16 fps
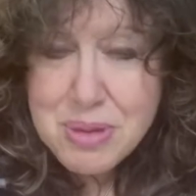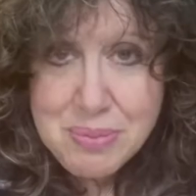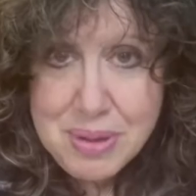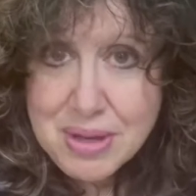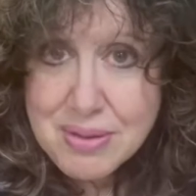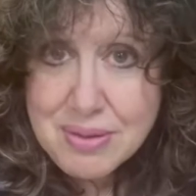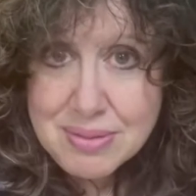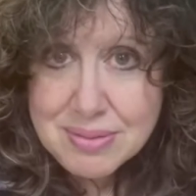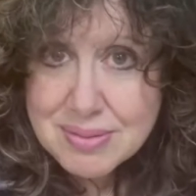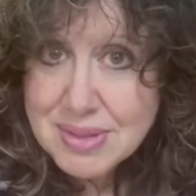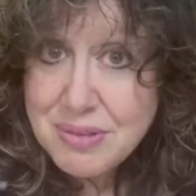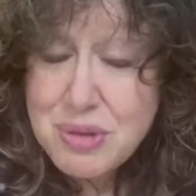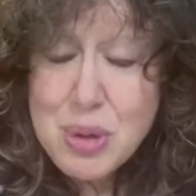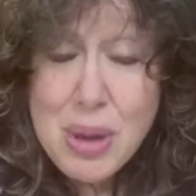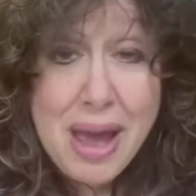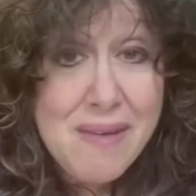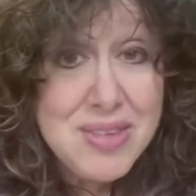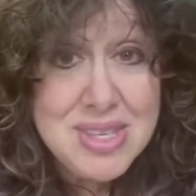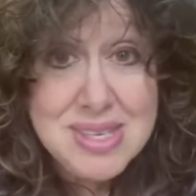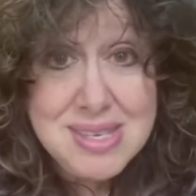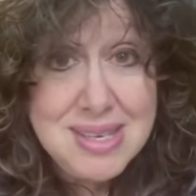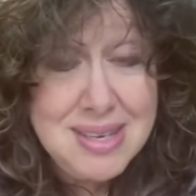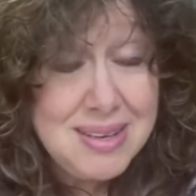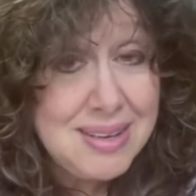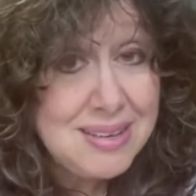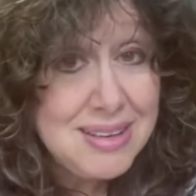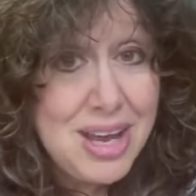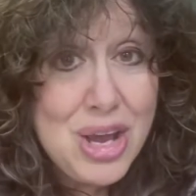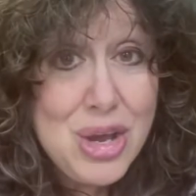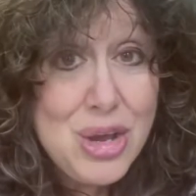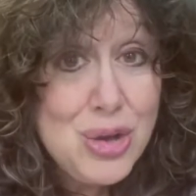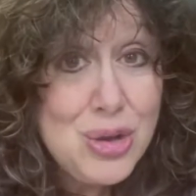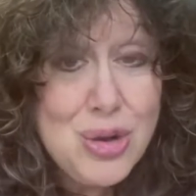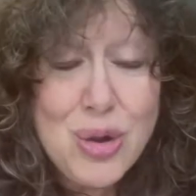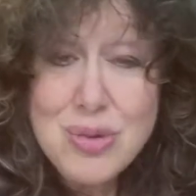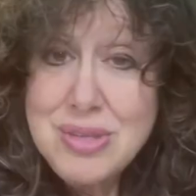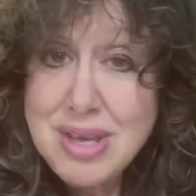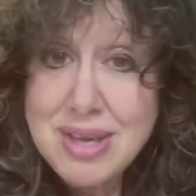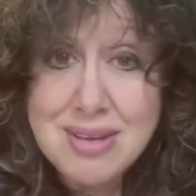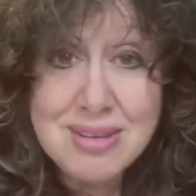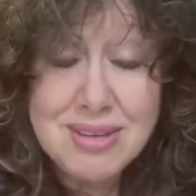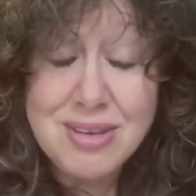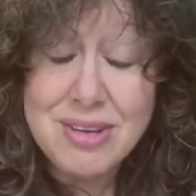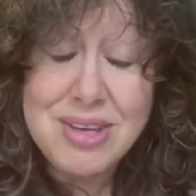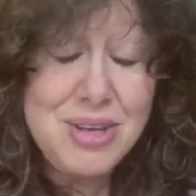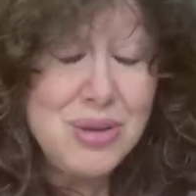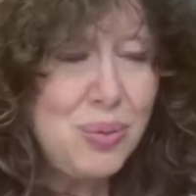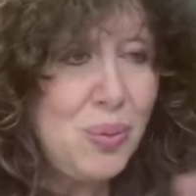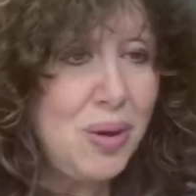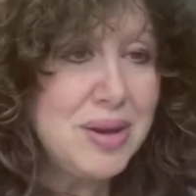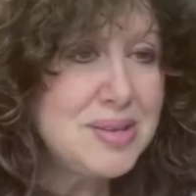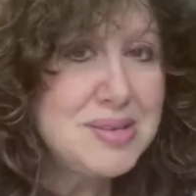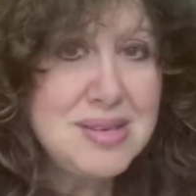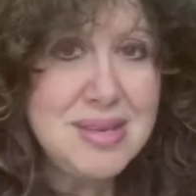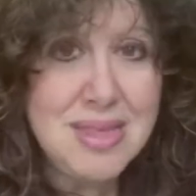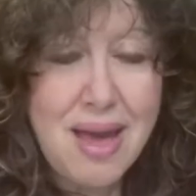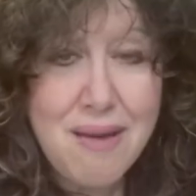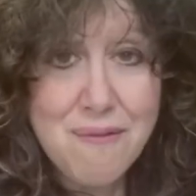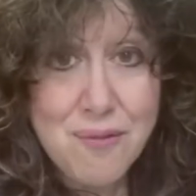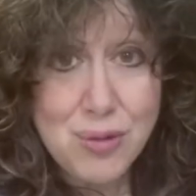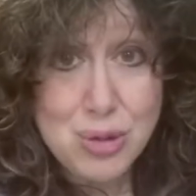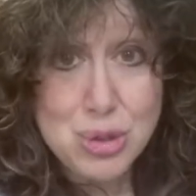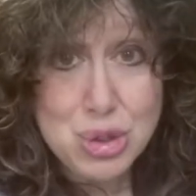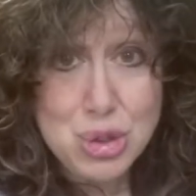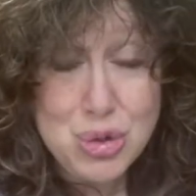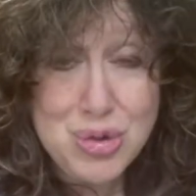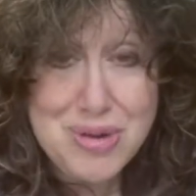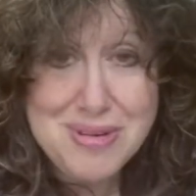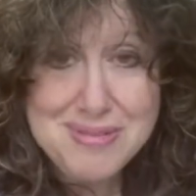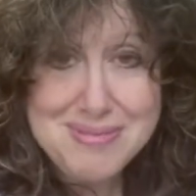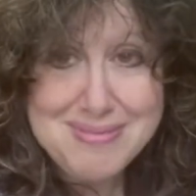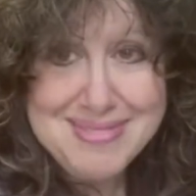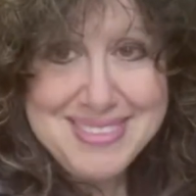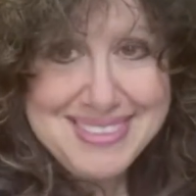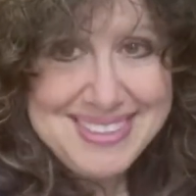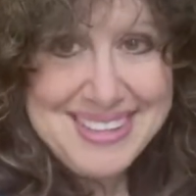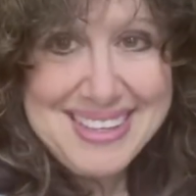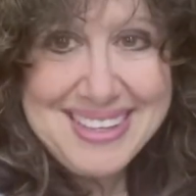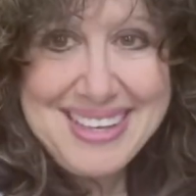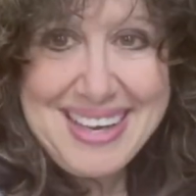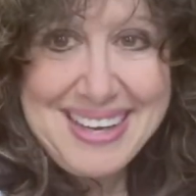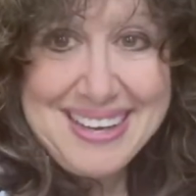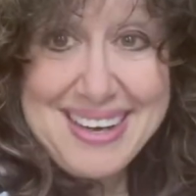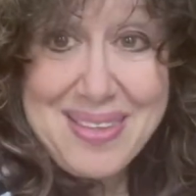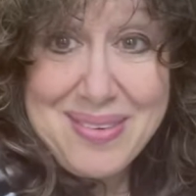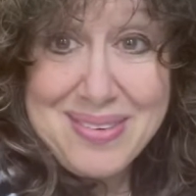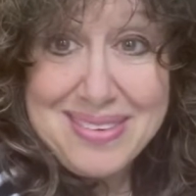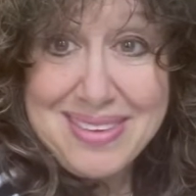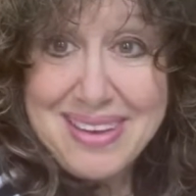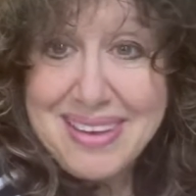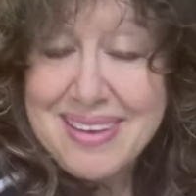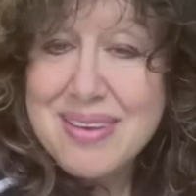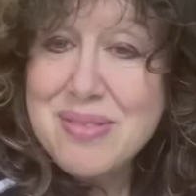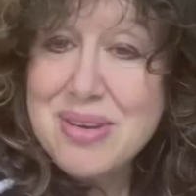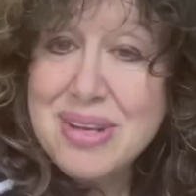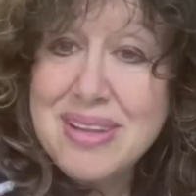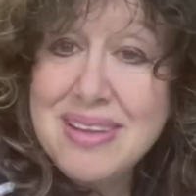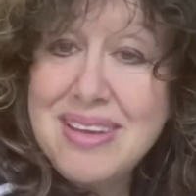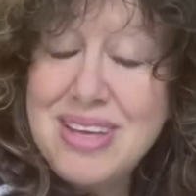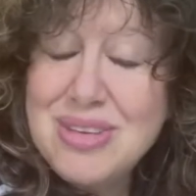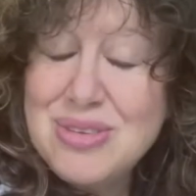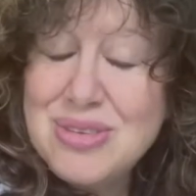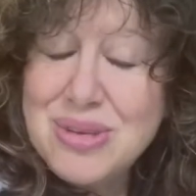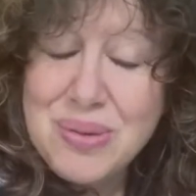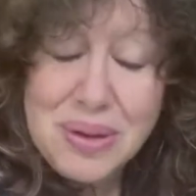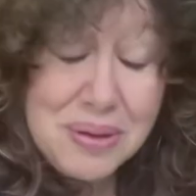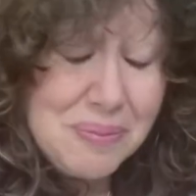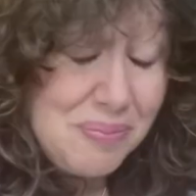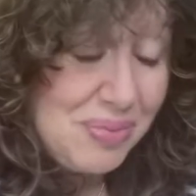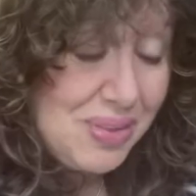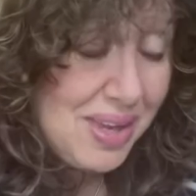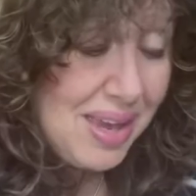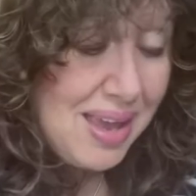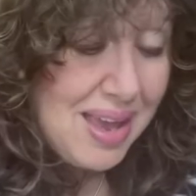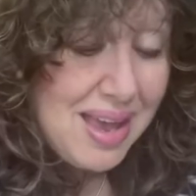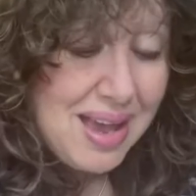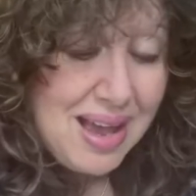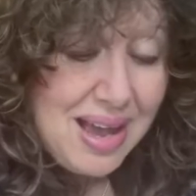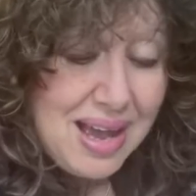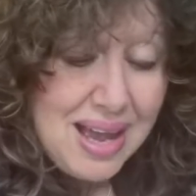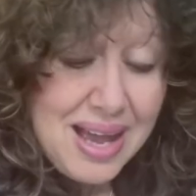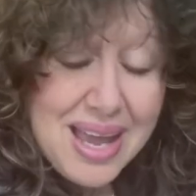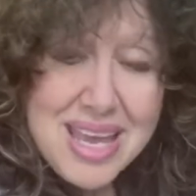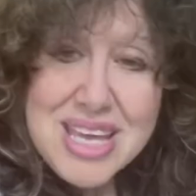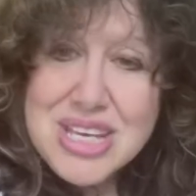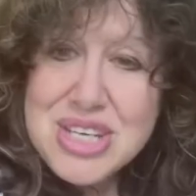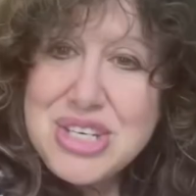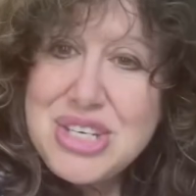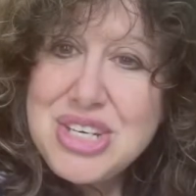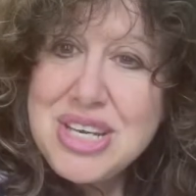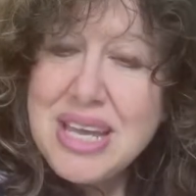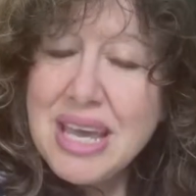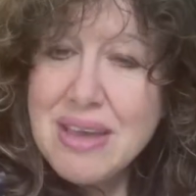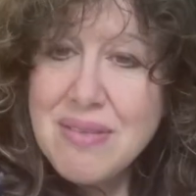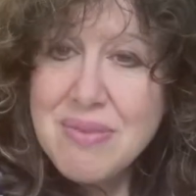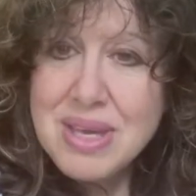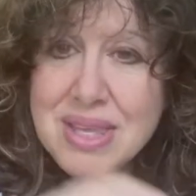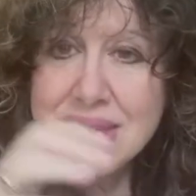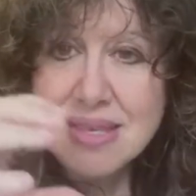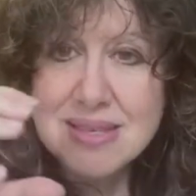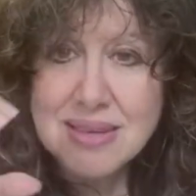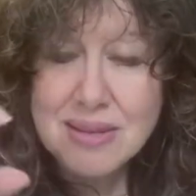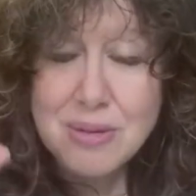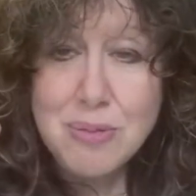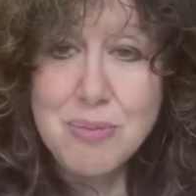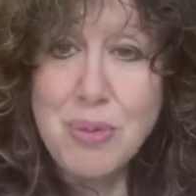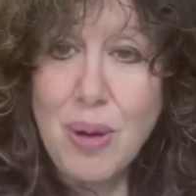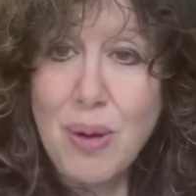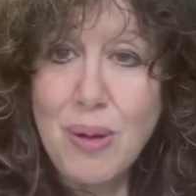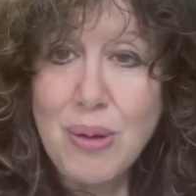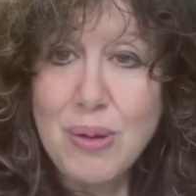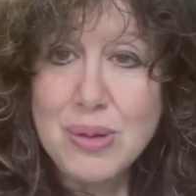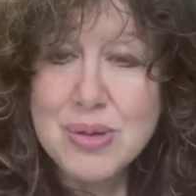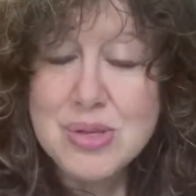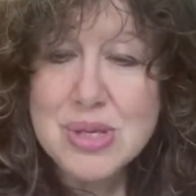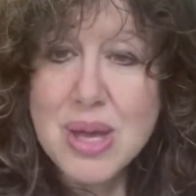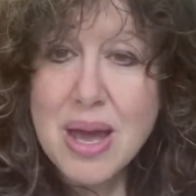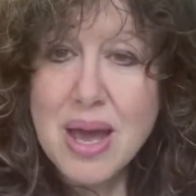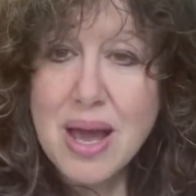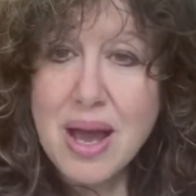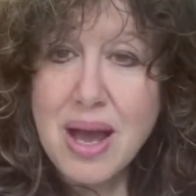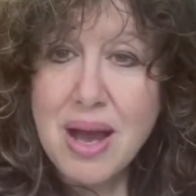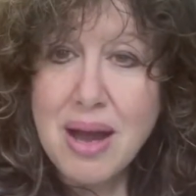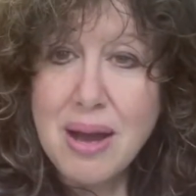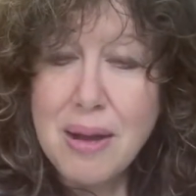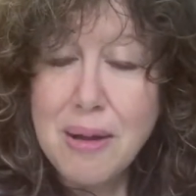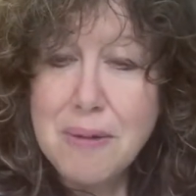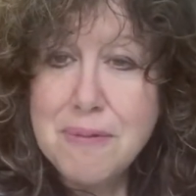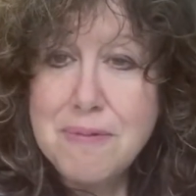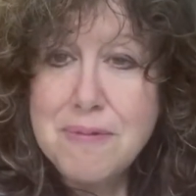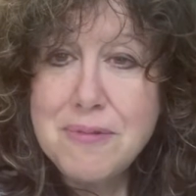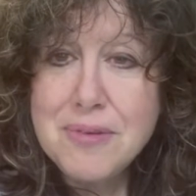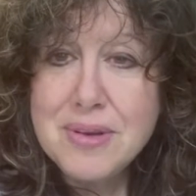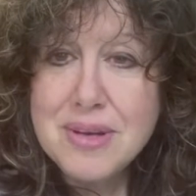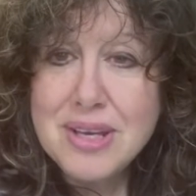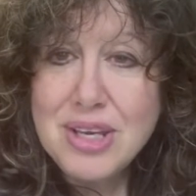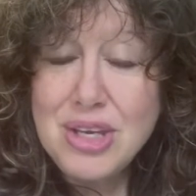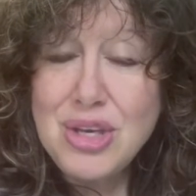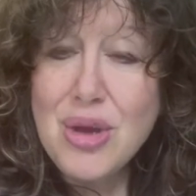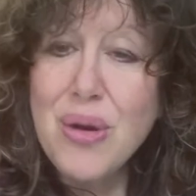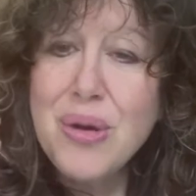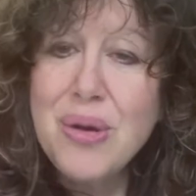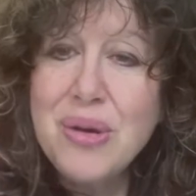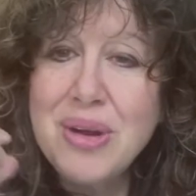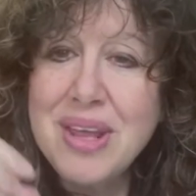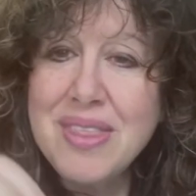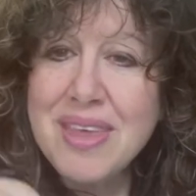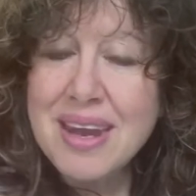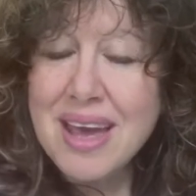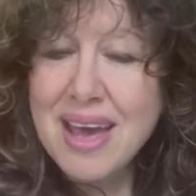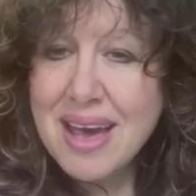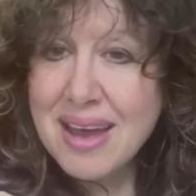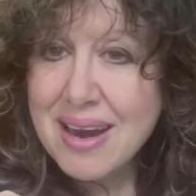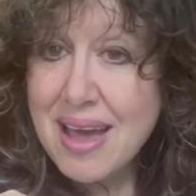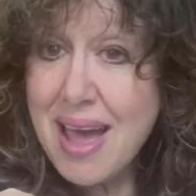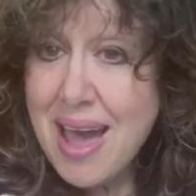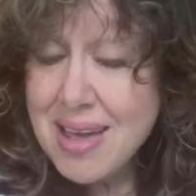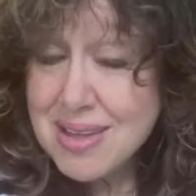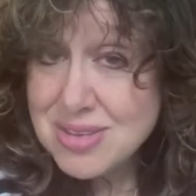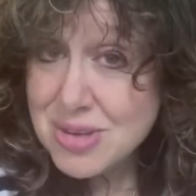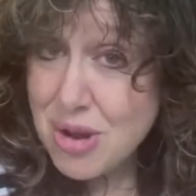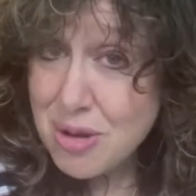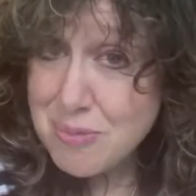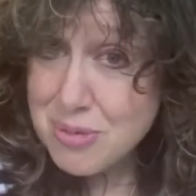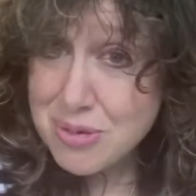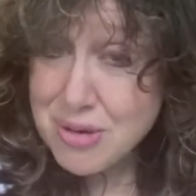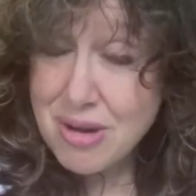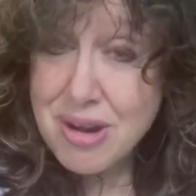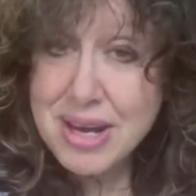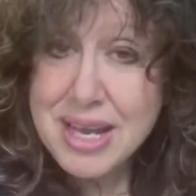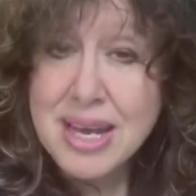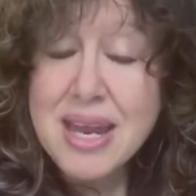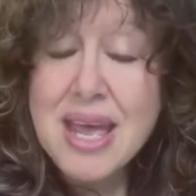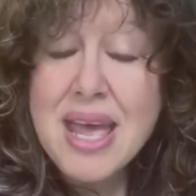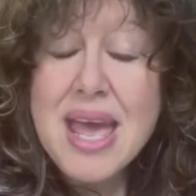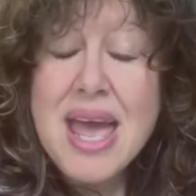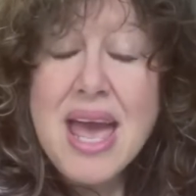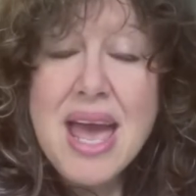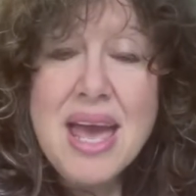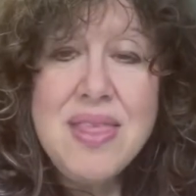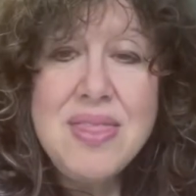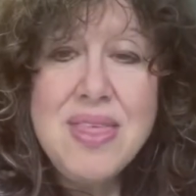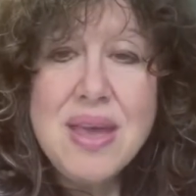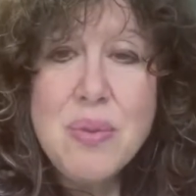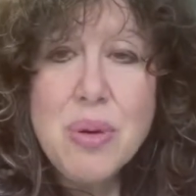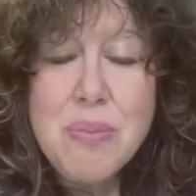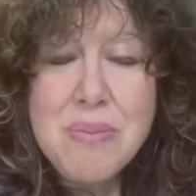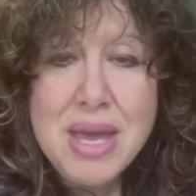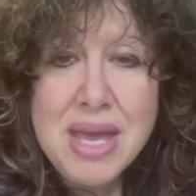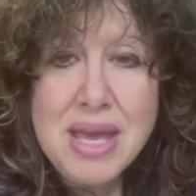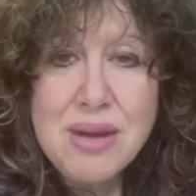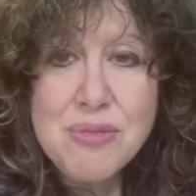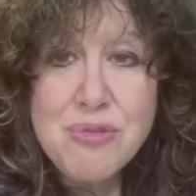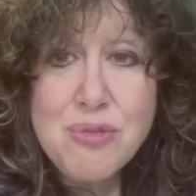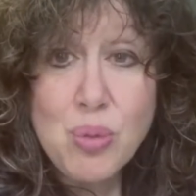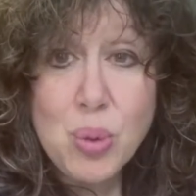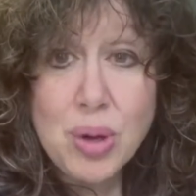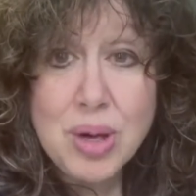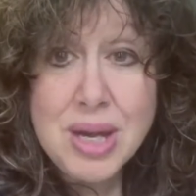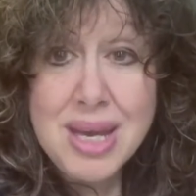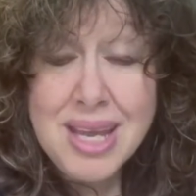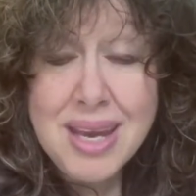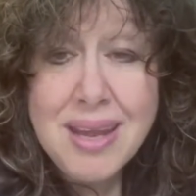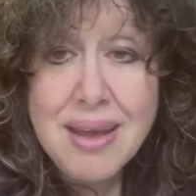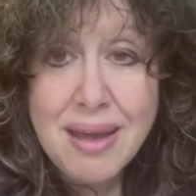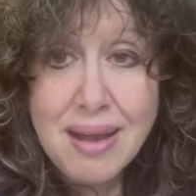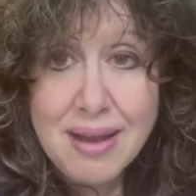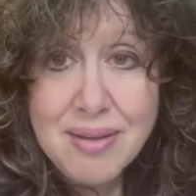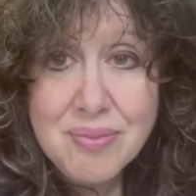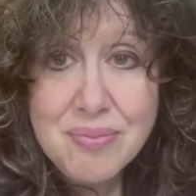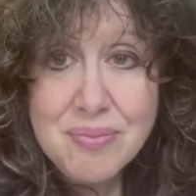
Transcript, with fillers: meal. If you haven't seen it, go take a look. You'll want to see that for sure. Again, another link. I'm going to link you to it. She gave me these little balls of yarn that had a hat topper on it, and they were made for knitting.